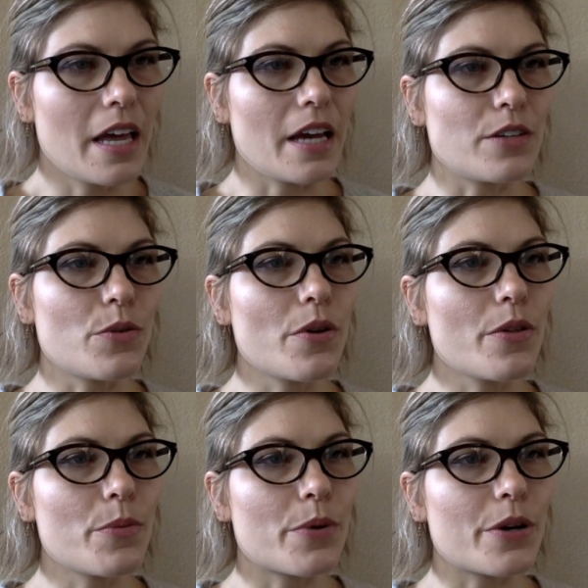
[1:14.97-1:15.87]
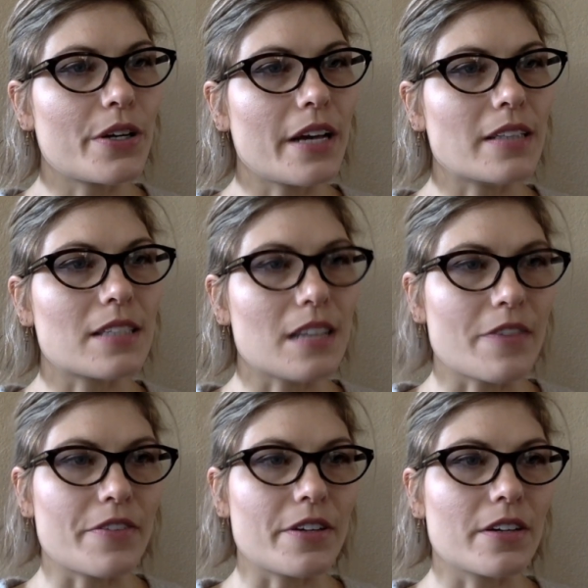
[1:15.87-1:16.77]
Ignore the word and
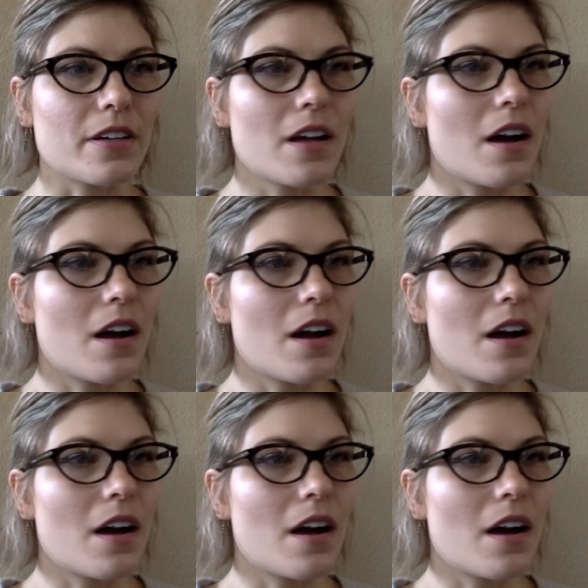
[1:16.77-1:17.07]
suffer.